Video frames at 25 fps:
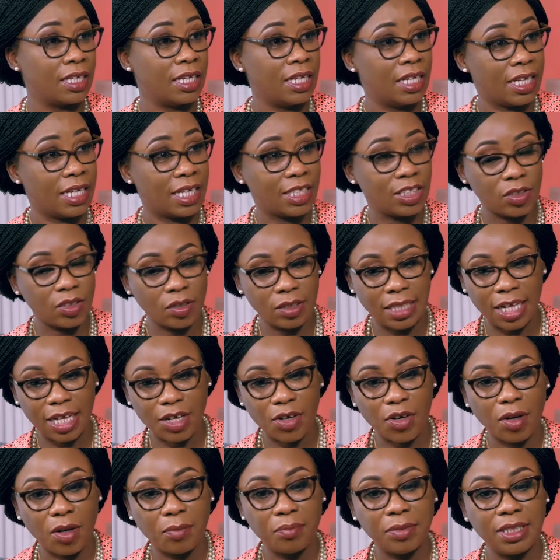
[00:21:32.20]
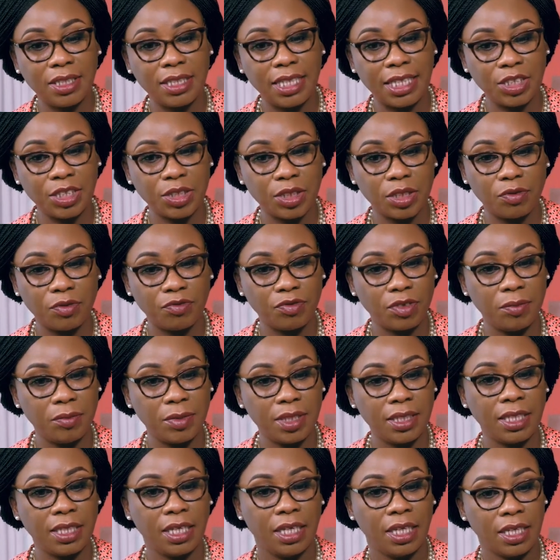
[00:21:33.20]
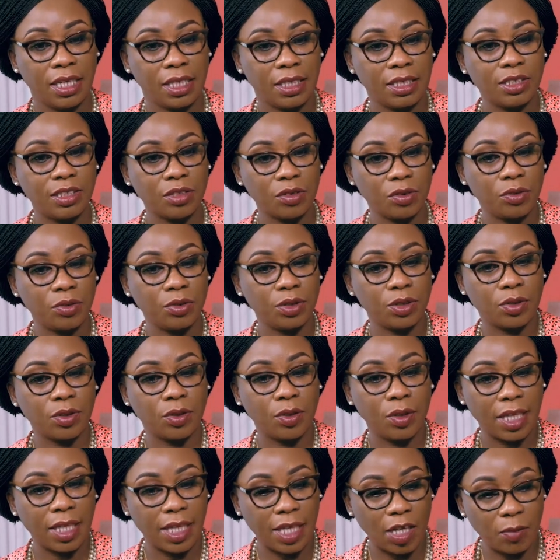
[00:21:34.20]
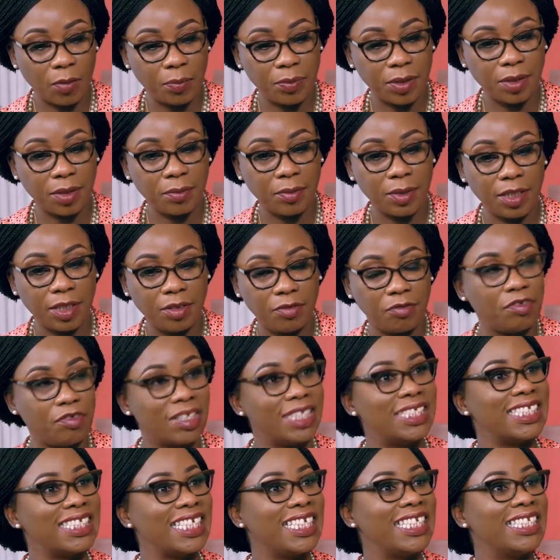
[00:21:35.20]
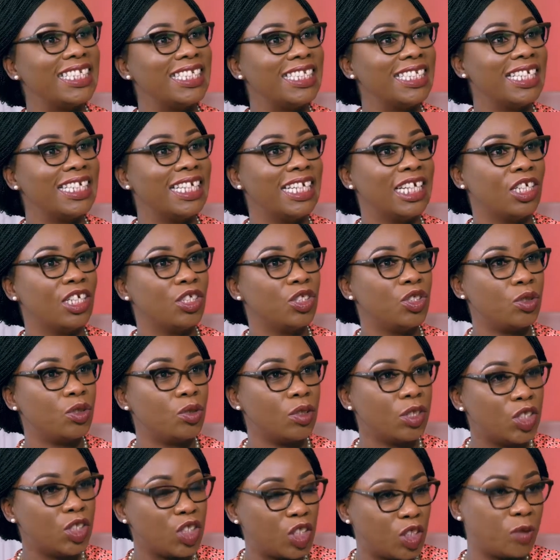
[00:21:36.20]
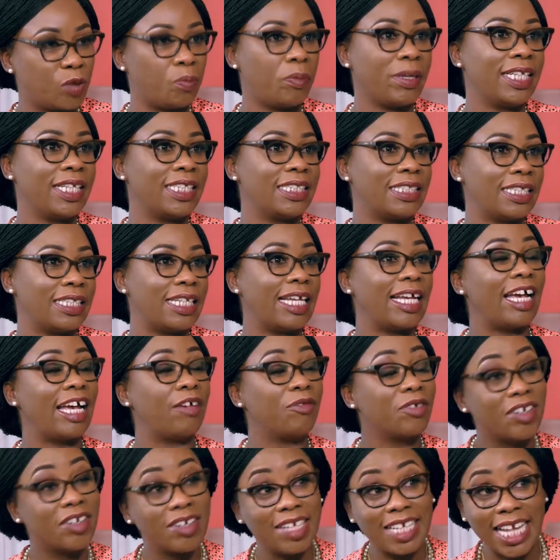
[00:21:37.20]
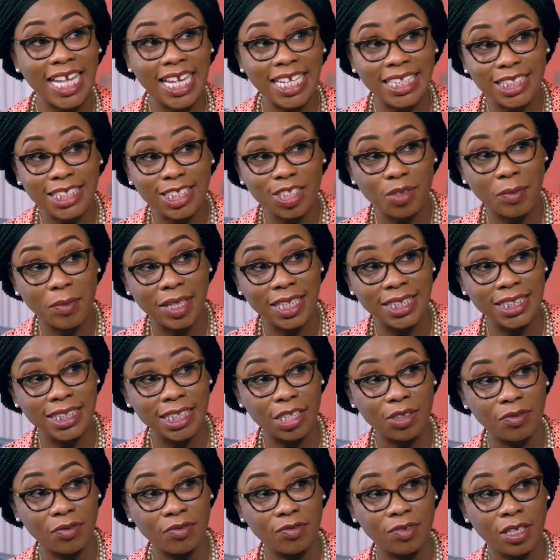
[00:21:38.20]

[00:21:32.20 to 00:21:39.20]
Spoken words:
And so that combination for me is also helping me fit in to a space that I have created myself.